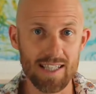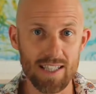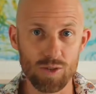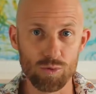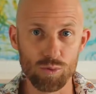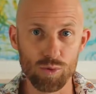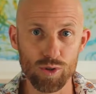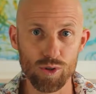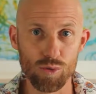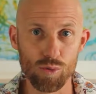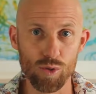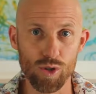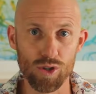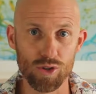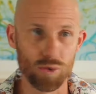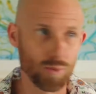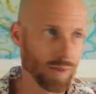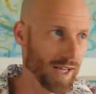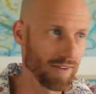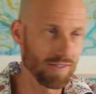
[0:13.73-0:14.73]
in the real world
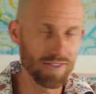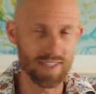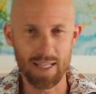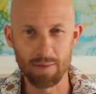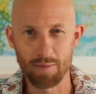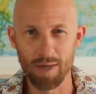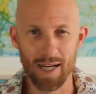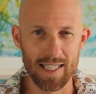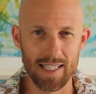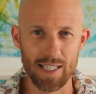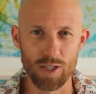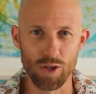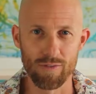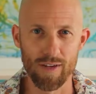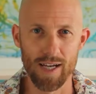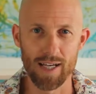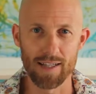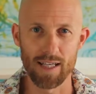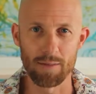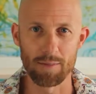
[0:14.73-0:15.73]
and we have some idea of
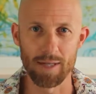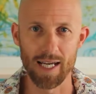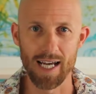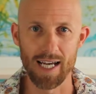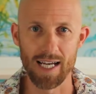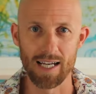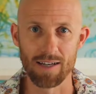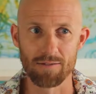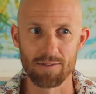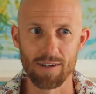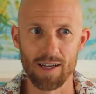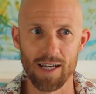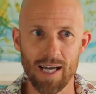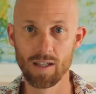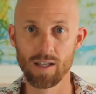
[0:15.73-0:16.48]
how they behave.